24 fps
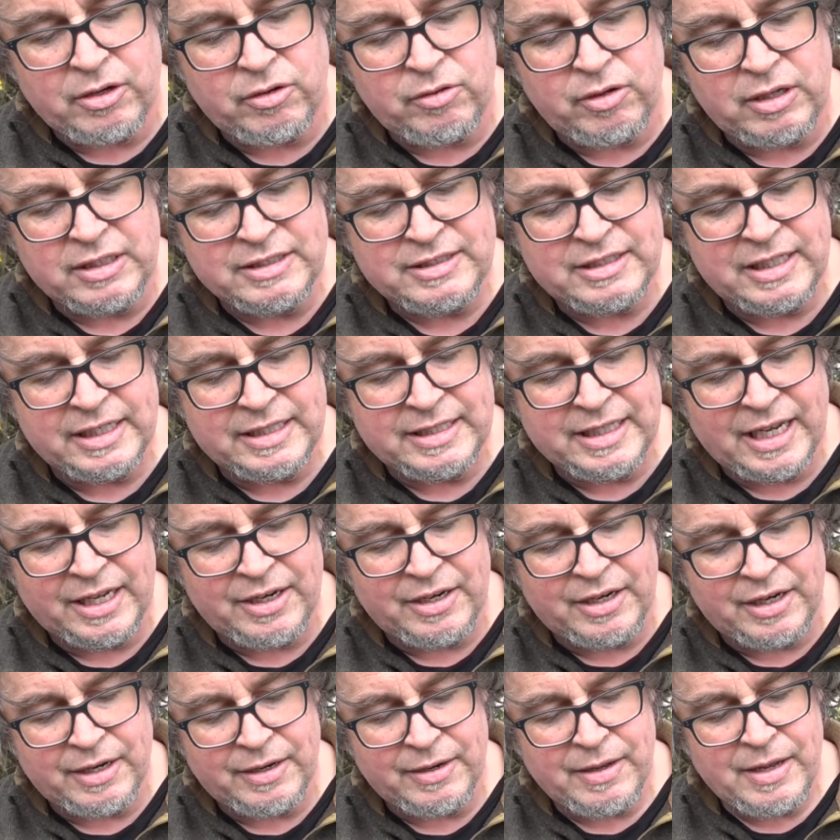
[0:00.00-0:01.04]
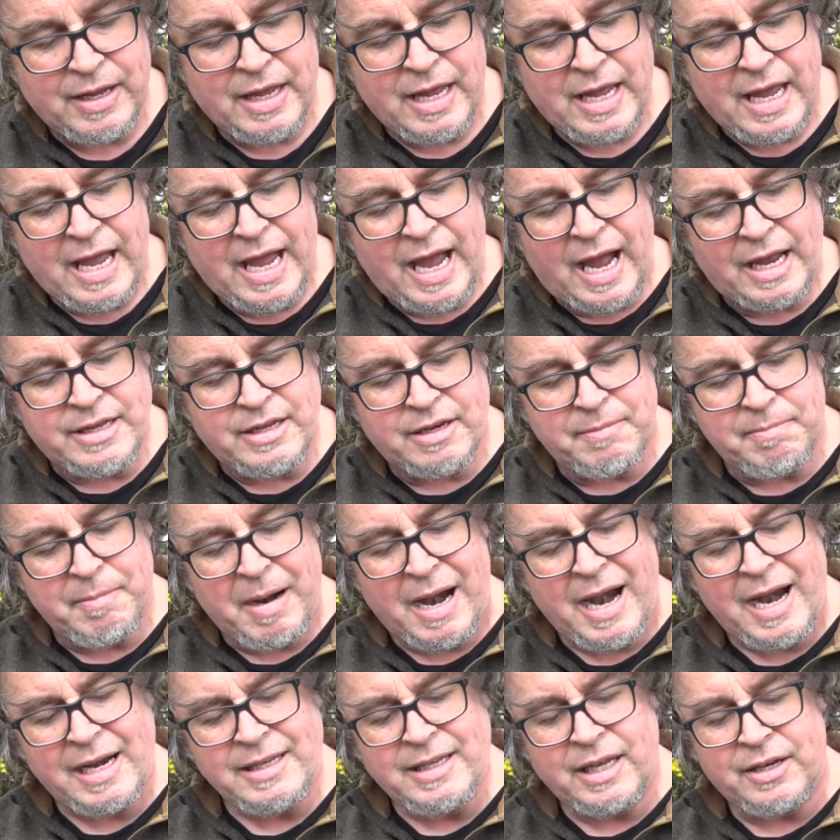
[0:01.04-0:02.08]
a cross like that on it, and you'd
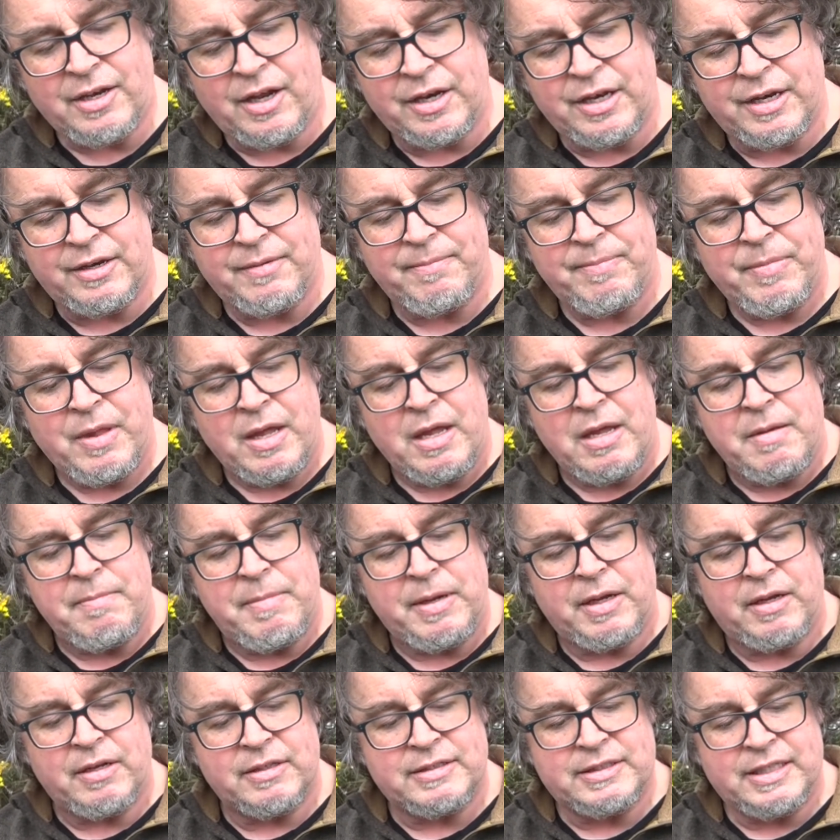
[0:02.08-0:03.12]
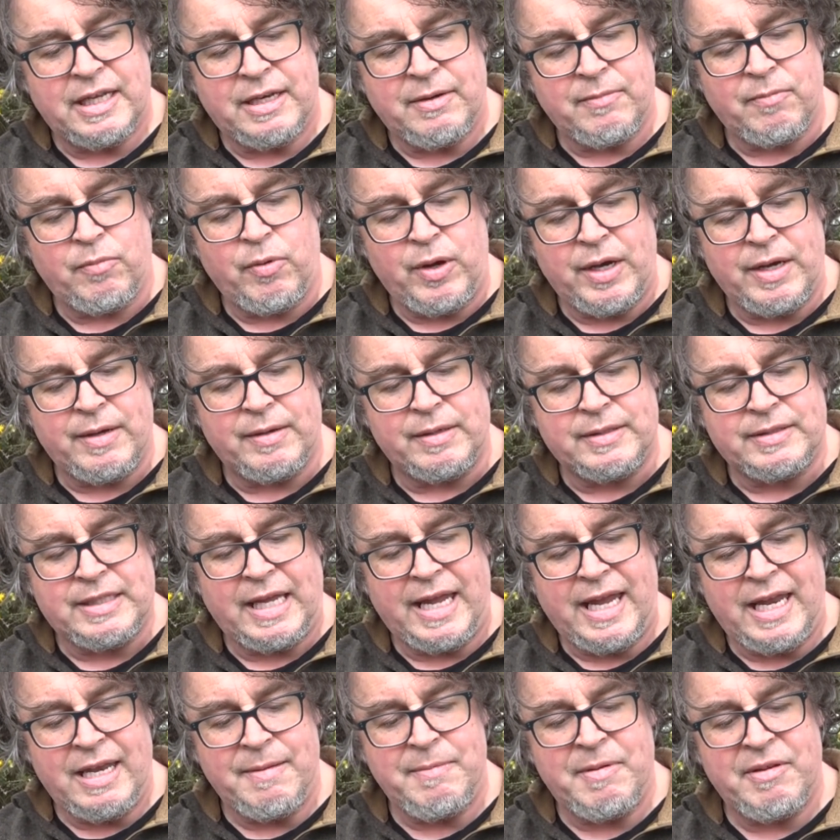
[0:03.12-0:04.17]
mark that on it because then when the
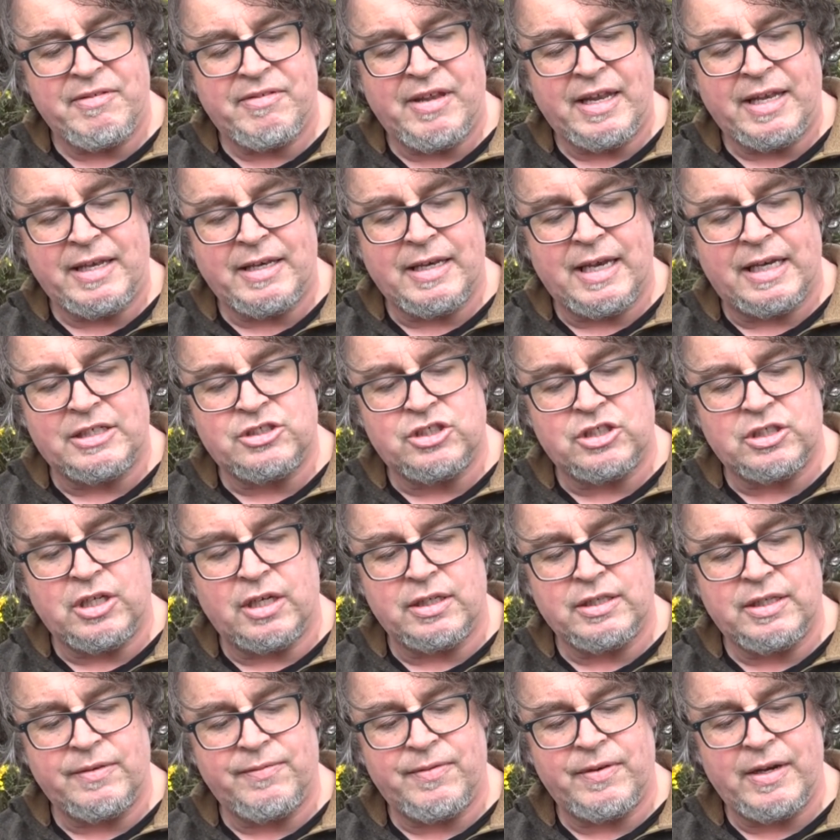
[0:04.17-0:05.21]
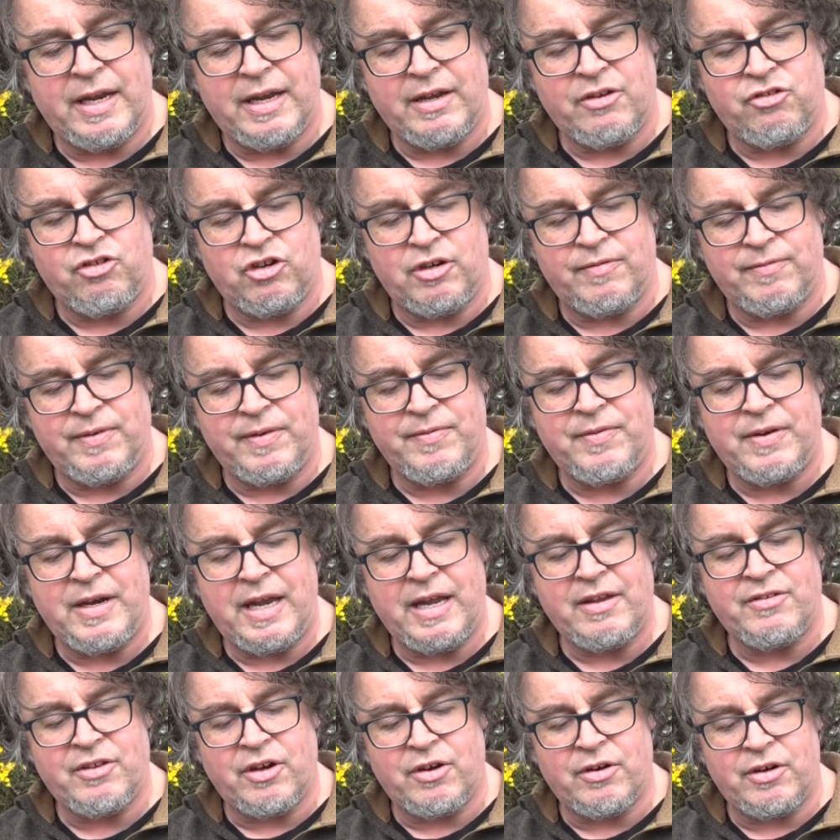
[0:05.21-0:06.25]
hen would be setting and she'd have different
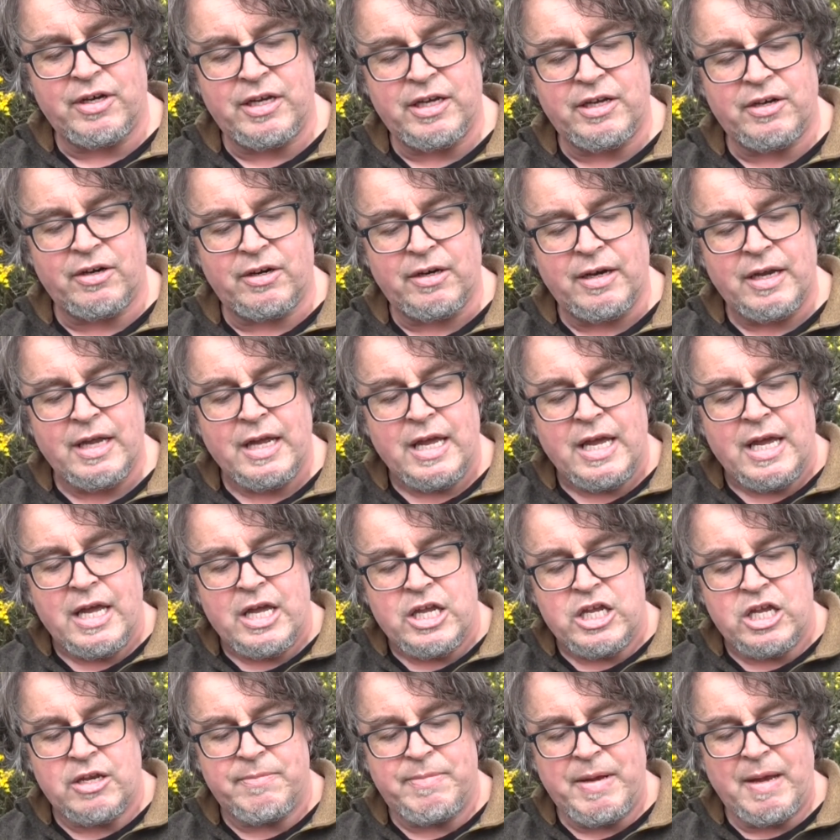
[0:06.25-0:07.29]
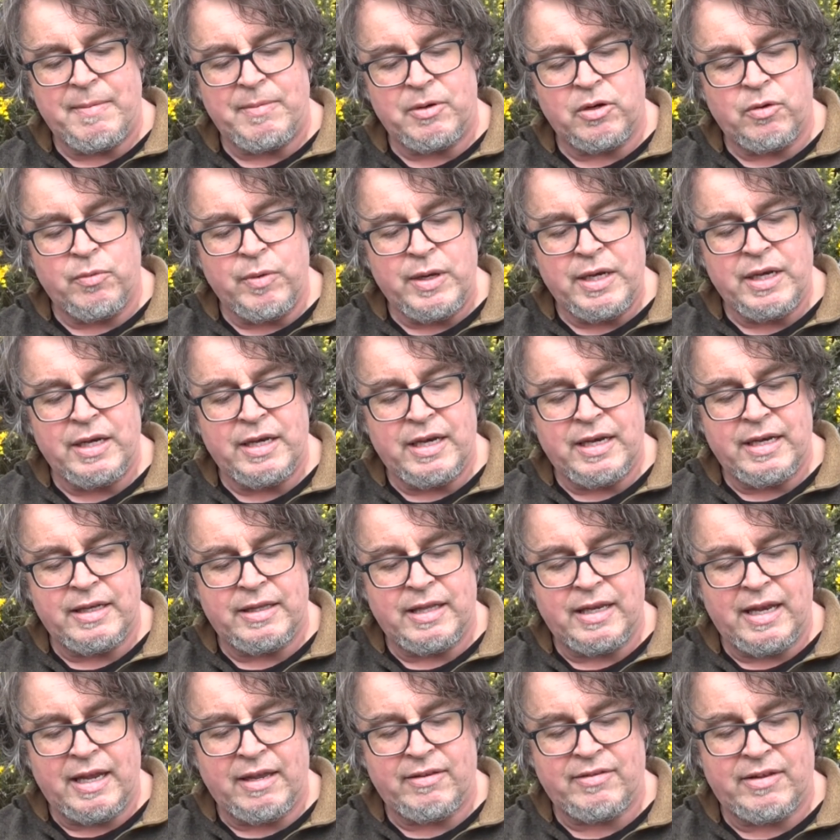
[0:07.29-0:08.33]
eggs underneath her, you'd be able to go in
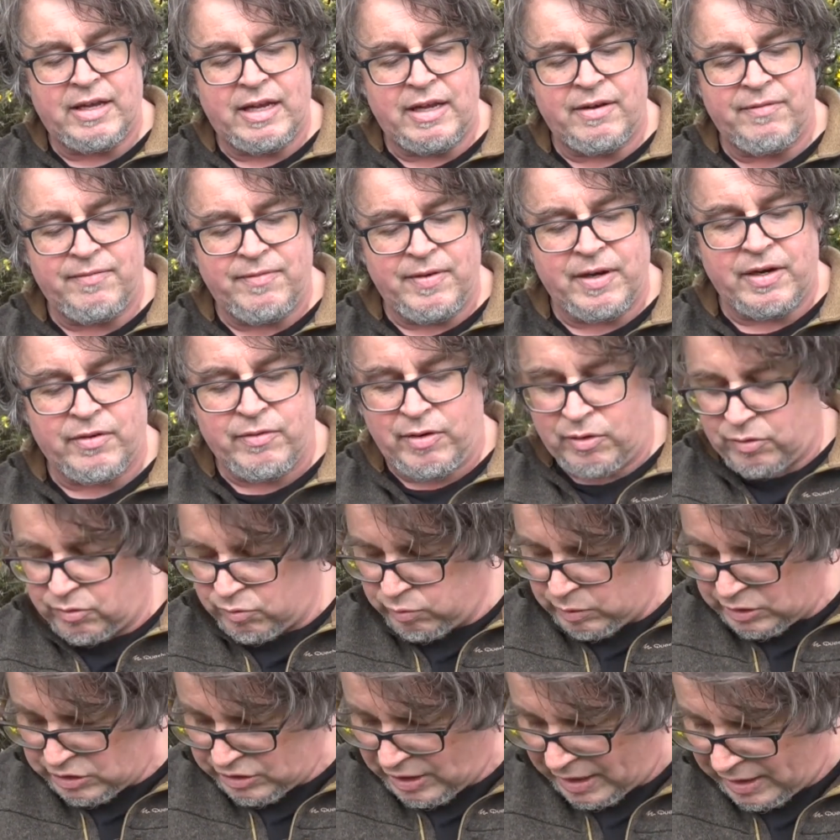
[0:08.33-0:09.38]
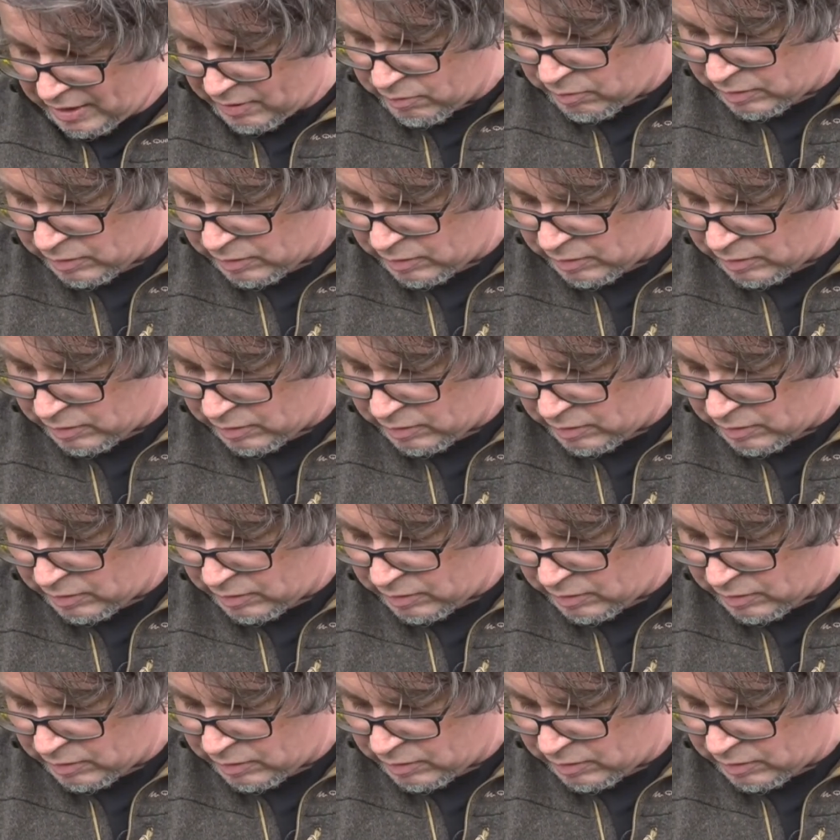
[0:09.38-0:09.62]
the next day and figure out which egg